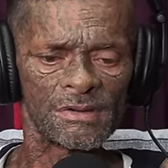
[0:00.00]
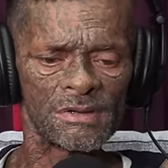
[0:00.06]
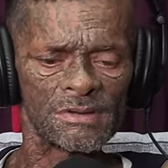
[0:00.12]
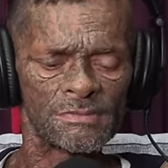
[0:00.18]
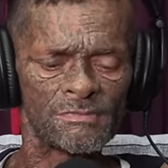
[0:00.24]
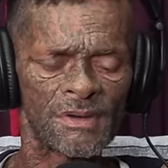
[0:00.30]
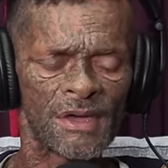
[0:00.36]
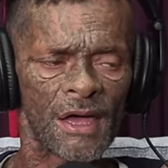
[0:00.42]

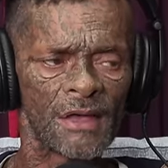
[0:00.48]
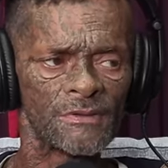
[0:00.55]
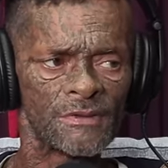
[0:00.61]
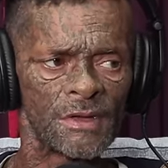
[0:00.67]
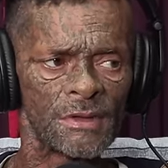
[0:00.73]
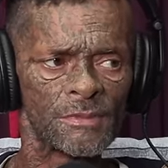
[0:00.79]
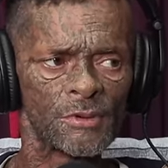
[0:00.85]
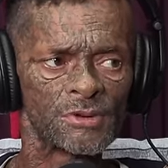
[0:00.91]
it began
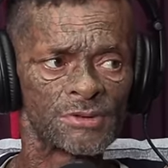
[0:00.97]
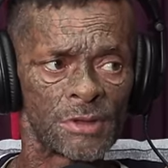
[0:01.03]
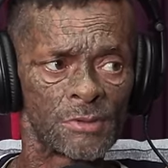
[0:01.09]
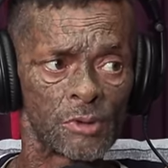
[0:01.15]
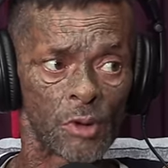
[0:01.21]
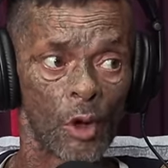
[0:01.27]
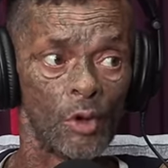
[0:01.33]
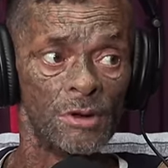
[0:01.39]
there because there
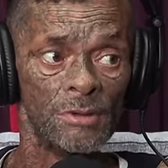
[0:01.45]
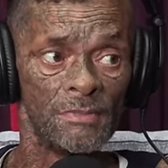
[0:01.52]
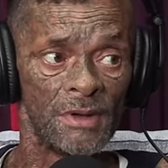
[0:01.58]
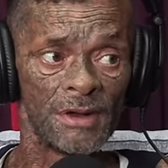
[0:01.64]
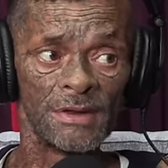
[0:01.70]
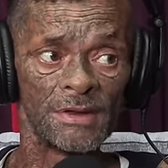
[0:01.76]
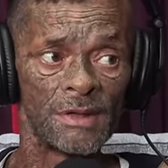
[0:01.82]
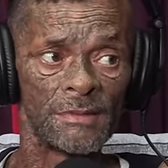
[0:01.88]
were only
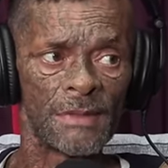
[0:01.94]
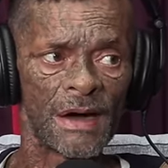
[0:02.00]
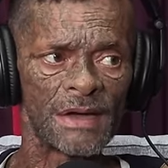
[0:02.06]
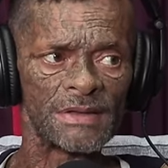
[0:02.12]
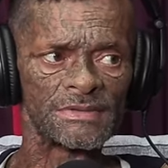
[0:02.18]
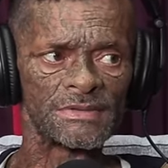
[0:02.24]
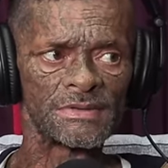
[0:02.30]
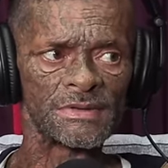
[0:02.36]
men in the
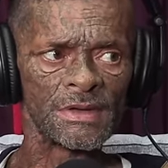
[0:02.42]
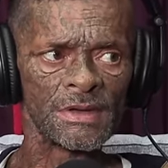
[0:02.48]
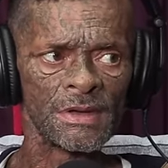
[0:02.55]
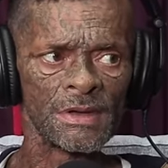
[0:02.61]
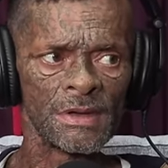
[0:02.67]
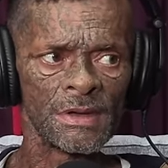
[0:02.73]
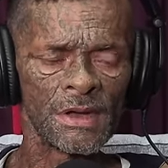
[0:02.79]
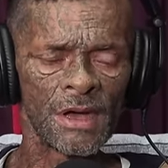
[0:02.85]
mines.
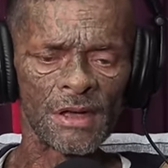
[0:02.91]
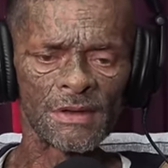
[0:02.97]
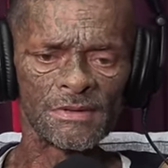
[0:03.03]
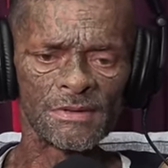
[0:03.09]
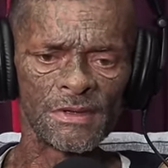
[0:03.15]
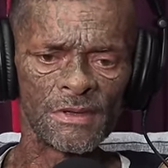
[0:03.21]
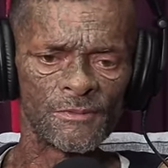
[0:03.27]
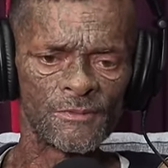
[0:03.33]

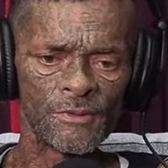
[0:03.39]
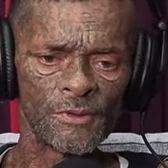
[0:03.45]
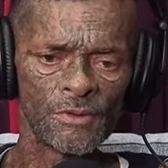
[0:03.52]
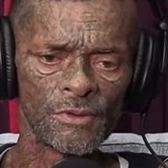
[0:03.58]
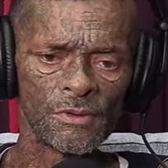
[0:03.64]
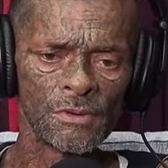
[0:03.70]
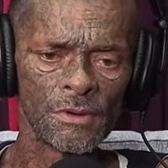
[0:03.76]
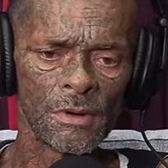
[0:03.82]
And if
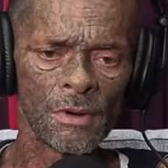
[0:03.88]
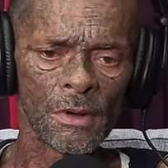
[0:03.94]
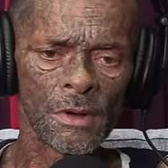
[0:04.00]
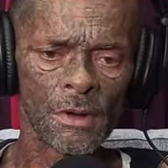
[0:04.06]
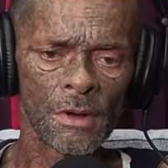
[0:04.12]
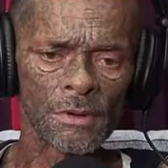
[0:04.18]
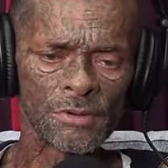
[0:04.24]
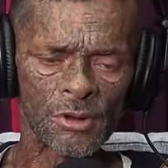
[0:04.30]
you
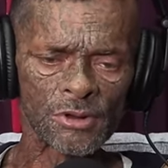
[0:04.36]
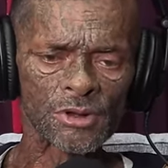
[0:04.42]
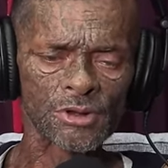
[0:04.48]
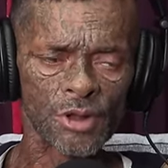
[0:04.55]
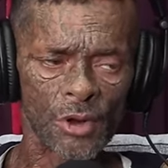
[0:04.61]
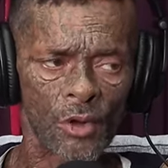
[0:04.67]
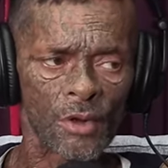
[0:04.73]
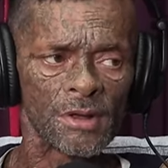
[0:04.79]
not
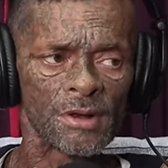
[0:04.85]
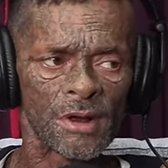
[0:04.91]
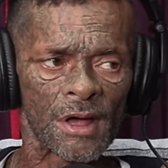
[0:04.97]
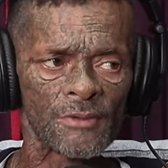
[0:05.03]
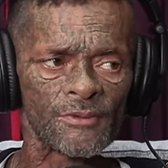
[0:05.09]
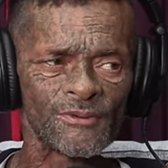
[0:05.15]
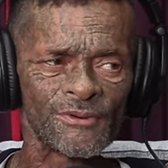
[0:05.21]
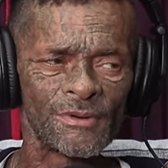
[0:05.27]
strong
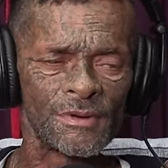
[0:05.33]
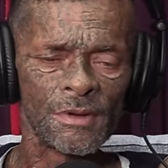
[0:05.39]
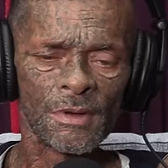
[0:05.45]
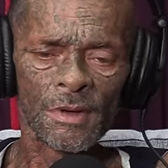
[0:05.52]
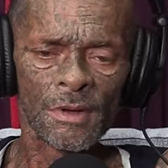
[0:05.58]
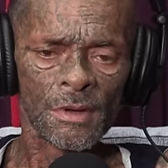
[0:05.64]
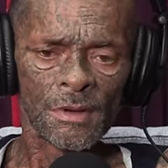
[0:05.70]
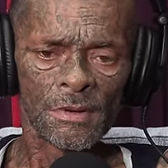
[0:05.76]
enough,
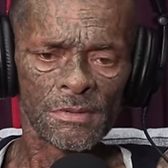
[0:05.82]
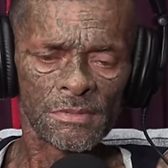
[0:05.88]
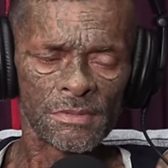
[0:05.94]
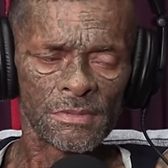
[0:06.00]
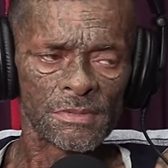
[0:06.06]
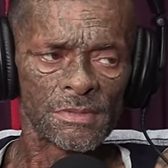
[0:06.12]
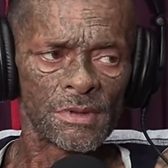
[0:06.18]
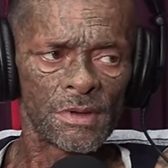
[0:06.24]

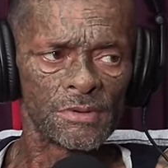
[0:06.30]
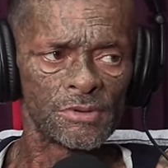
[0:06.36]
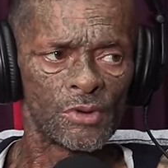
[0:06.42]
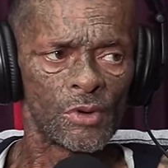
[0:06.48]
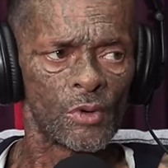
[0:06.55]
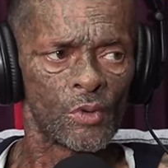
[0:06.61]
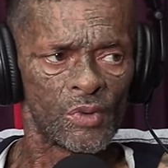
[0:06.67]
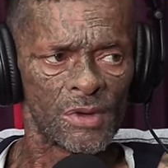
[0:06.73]

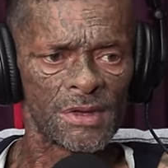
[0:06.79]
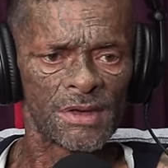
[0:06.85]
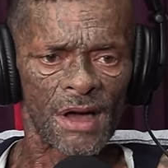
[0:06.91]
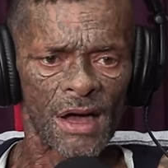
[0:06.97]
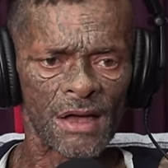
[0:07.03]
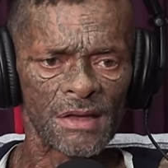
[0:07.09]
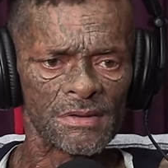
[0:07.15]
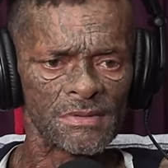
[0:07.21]
you're a weak
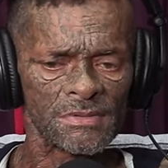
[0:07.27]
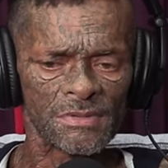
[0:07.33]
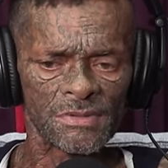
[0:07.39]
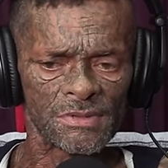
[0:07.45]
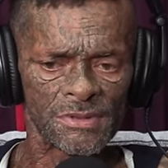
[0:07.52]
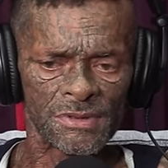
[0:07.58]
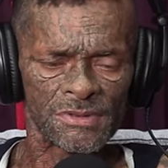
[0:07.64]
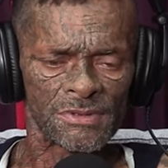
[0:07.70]
guy,
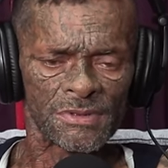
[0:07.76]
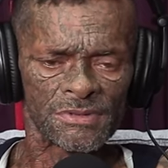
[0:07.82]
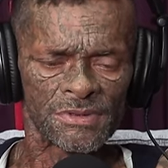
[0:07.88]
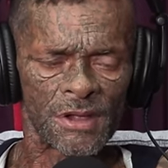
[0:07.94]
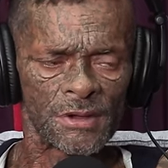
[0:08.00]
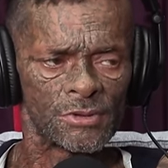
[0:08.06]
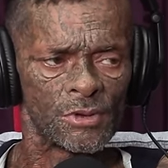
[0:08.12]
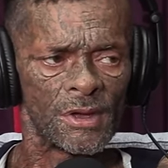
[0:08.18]

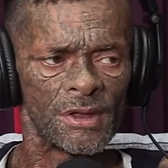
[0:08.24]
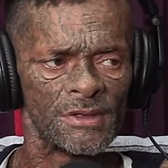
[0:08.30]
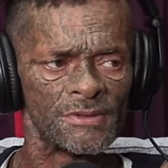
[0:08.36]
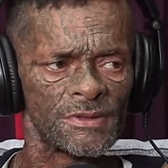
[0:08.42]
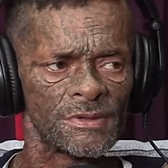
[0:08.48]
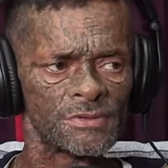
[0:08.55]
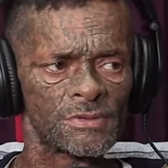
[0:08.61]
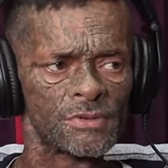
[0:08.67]
they'll do
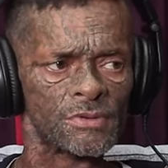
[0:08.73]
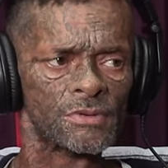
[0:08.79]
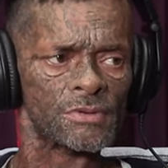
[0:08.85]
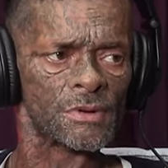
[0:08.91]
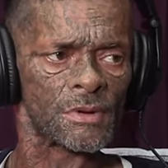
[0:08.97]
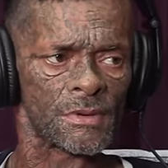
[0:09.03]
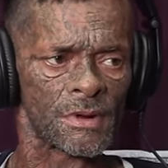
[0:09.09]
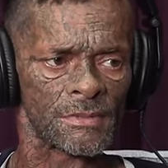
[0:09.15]
anything to you, you
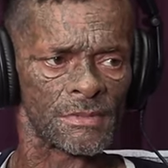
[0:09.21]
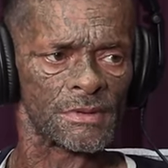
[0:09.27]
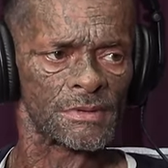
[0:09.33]
know what I